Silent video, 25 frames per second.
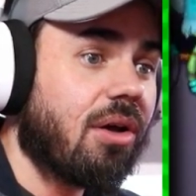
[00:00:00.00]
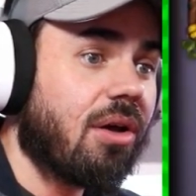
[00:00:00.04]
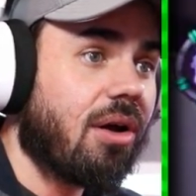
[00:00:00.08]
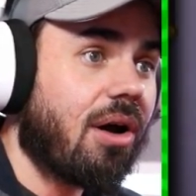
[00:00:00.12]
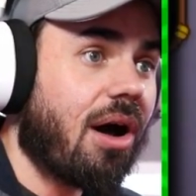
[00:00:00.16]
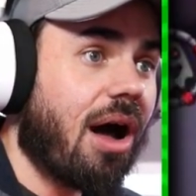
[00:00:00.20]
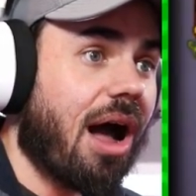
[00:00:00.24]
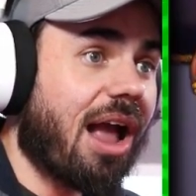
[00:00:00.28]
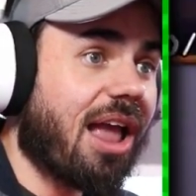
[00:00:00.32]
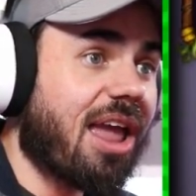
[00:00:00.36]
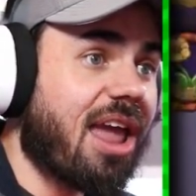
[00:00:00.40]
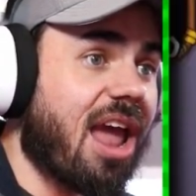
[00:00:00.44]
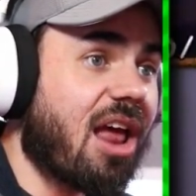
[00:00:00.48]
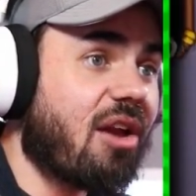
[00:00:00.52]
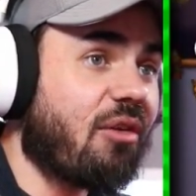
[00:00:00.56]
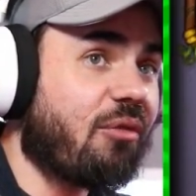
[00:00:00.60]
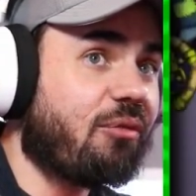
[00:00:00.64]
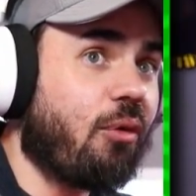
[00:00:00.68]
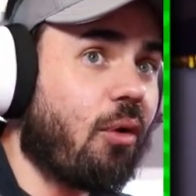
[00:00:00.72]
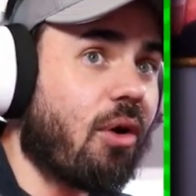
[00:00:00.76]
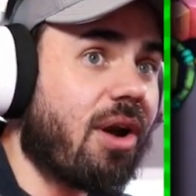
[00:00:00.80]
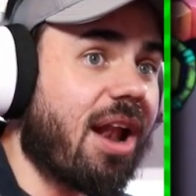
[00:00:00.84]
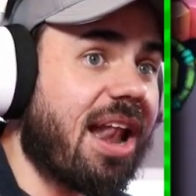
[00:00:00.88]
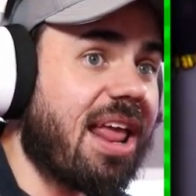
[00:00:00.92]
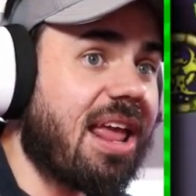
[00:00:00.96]
I can't
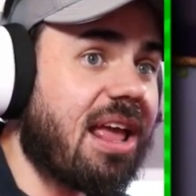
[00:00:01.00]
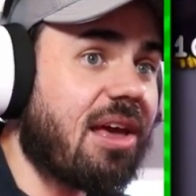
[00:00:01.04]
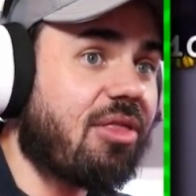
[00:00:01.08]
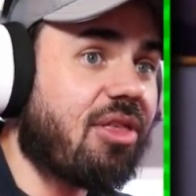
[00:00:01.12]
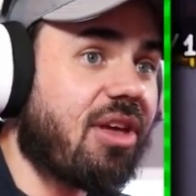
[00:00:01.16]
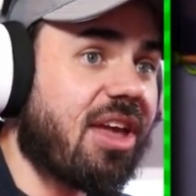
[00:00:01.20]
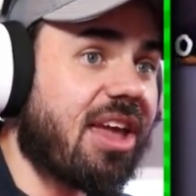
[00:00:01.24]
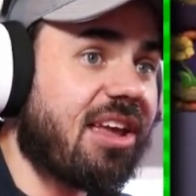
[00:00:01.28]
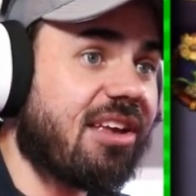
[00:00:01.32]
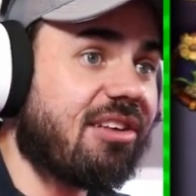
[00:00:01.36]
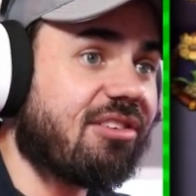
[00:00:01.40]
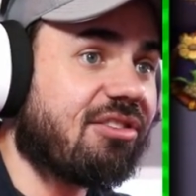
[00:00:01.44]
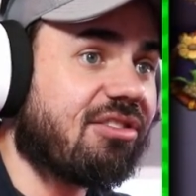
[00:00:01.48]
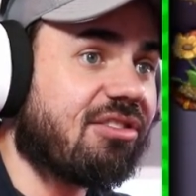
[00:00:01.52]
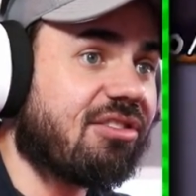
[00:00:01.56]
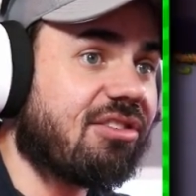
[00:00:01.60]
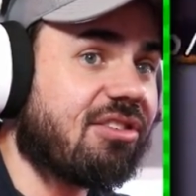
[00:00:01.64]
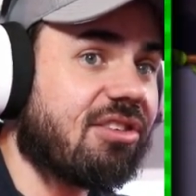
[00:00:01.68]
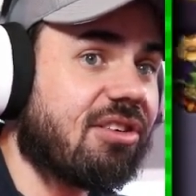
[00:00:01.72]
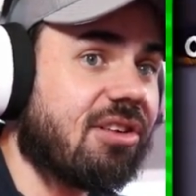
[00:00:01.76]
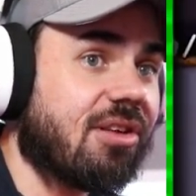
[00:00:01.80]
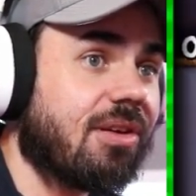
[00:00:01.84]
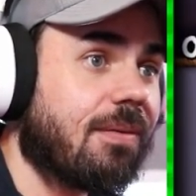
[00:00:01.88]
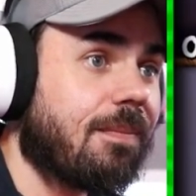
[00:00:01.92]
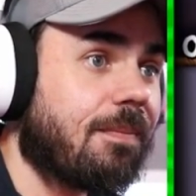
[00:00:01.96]
afford any of
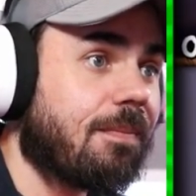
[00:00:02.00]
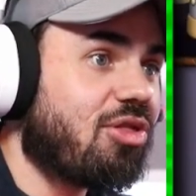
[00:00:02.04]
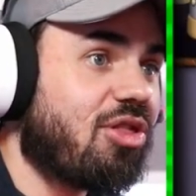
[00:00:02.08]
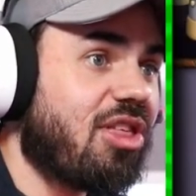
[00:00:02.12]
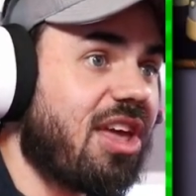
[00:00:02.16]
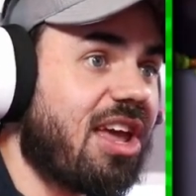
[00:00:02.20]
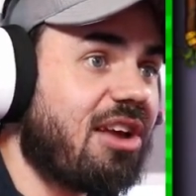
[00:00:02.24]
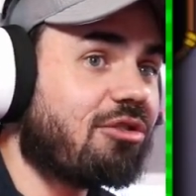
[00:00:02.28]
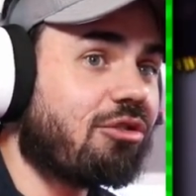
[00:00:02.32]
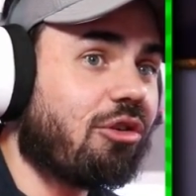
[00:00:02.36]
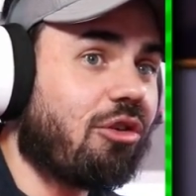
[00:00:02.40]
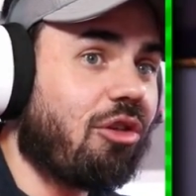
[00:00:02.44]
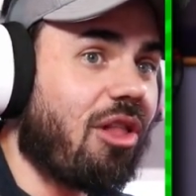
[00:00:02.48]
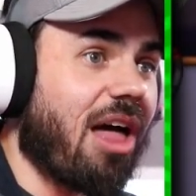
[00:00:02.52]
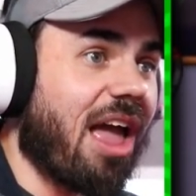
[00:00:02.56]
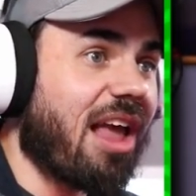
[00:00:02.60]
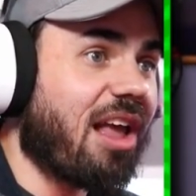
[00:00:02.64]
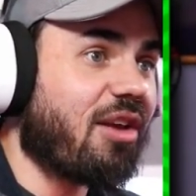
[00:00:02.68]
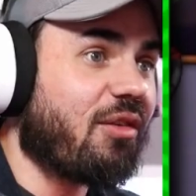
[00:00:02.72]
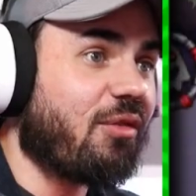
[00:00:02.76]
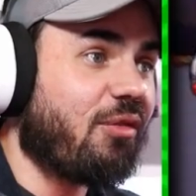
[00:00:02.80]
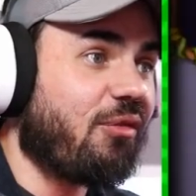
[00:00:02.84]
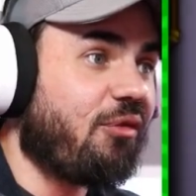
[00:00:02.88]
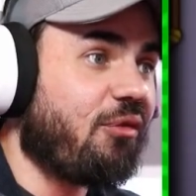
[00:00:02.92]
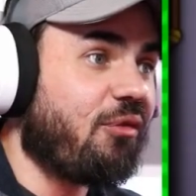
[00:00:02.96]
these. These are like
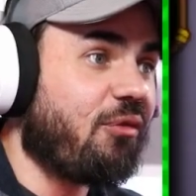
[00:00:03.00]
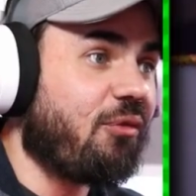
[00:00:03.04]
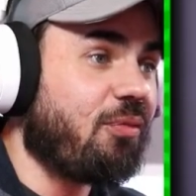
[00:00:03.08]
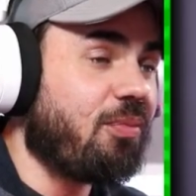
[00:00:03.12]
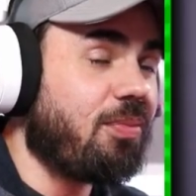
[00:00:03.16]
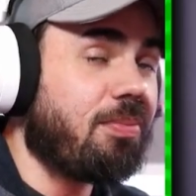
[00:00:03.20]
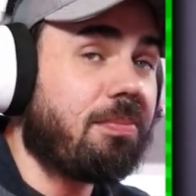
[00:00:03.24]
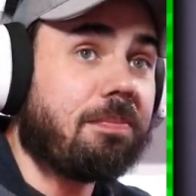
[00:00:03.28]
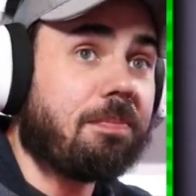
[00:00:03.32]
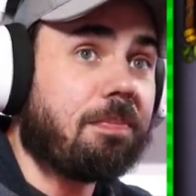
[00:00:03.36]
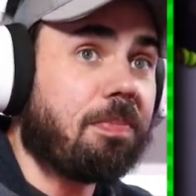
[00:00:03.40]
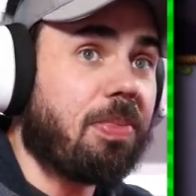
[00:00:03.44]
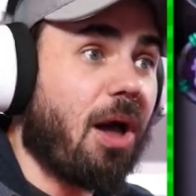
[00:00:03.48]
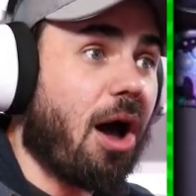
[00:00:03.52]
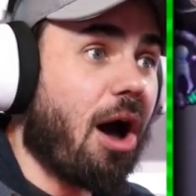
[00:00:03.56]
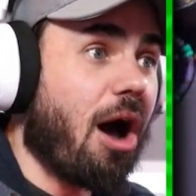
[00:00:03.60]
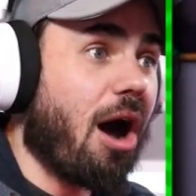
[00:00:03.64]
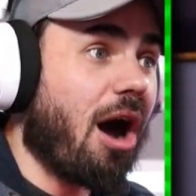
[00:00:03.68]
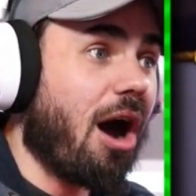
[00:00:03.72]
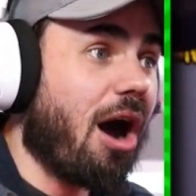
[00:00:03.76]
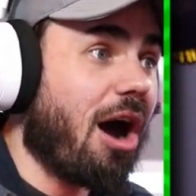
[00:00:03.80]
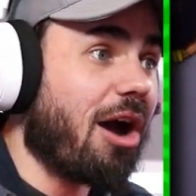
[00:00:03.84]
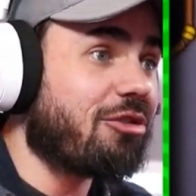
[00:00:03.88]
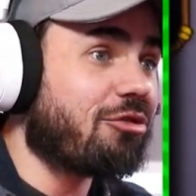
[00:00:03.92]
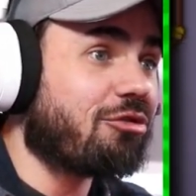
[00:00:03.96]

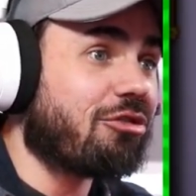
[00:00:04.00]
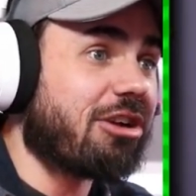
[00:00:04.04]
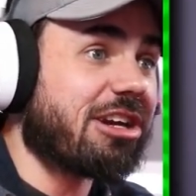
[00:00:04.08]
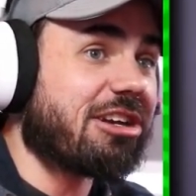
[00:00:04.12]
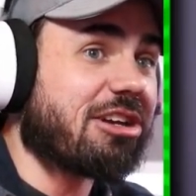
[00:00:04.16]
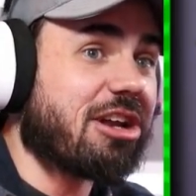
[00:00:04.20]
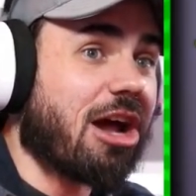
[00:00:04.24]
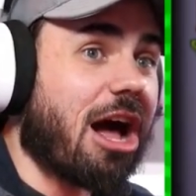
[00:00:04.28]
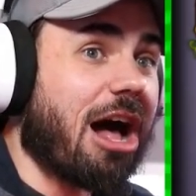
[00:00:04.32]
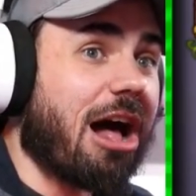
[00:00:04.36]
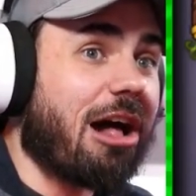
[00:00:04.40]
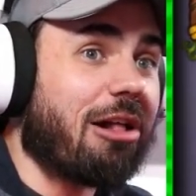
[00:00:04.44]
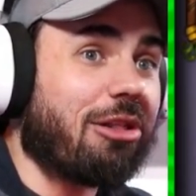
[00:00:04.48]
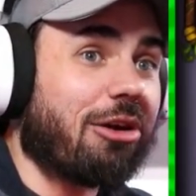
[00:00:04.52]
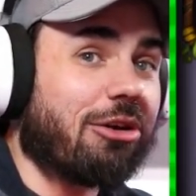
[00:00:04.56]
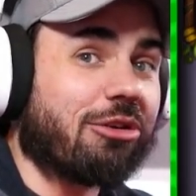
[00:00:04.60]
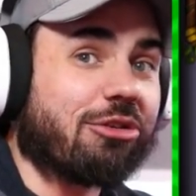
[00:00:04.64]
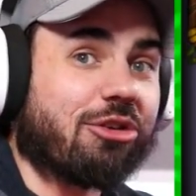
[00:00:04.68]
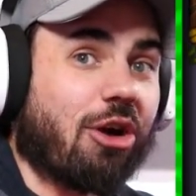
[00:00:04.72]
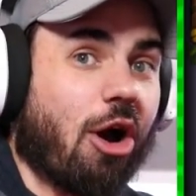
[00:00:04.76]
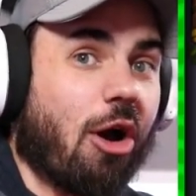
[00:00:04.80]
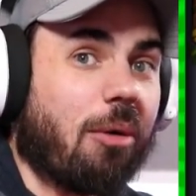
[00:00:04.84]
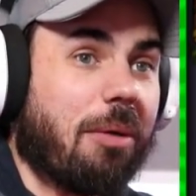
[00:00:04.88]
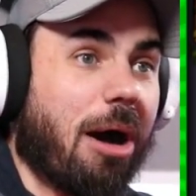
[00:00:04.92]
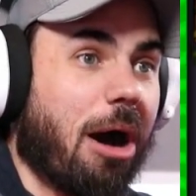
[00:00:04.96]
$100
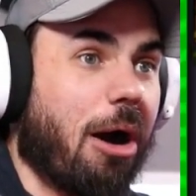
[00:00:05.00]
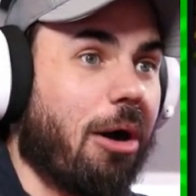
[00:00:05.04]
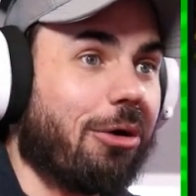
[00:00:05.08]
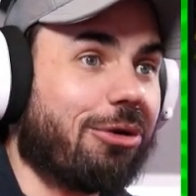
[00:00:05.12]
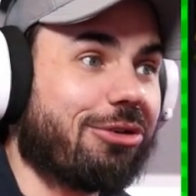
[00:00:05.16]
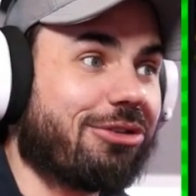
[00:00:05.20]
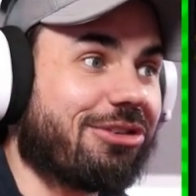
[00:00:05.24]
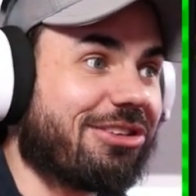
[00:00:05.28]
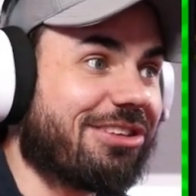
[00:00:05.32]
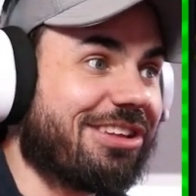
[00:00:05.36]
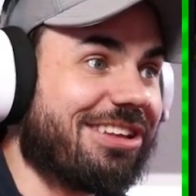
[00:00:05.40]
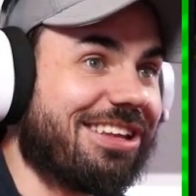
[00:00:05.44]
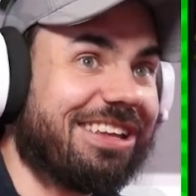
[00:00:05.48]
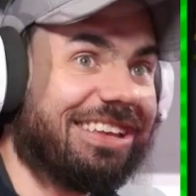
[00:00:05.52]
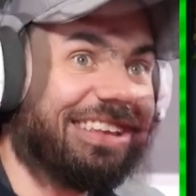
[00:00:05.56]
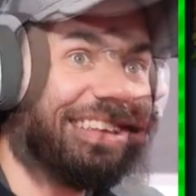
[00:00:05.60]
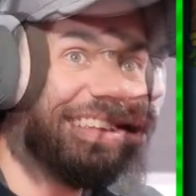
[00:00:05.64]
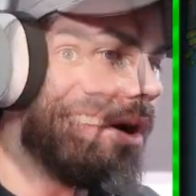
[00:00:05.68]
almost.